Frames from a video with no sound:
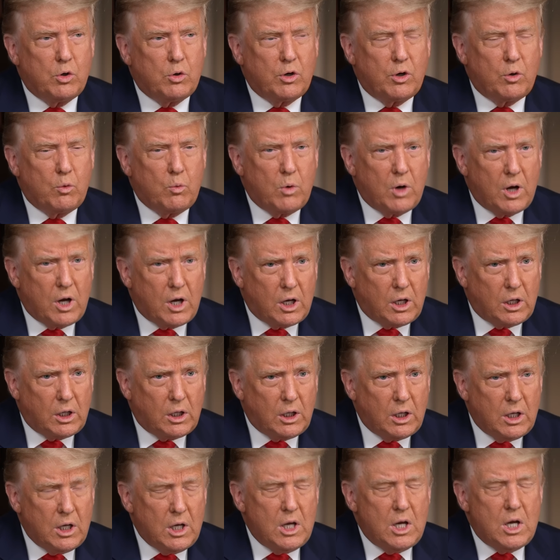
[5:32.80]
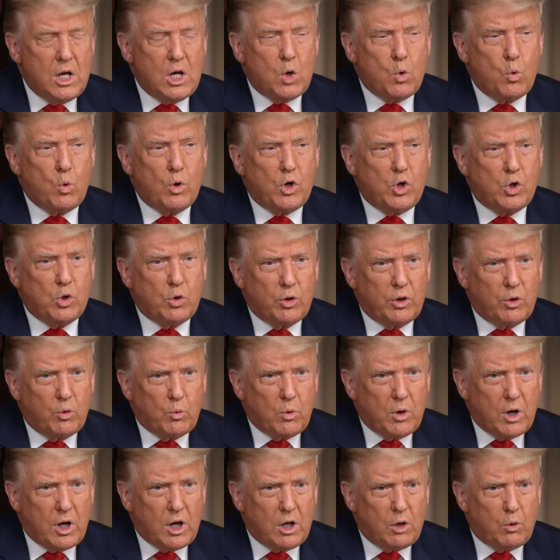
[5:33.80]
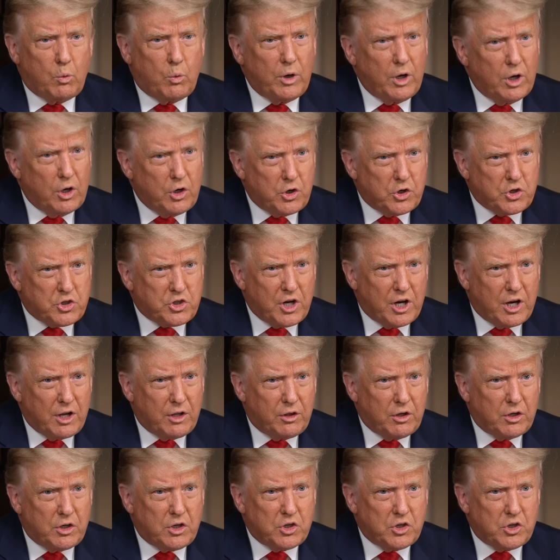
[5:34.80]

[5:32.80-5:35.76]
corner, we're doing it? well. We're doing well. We understand the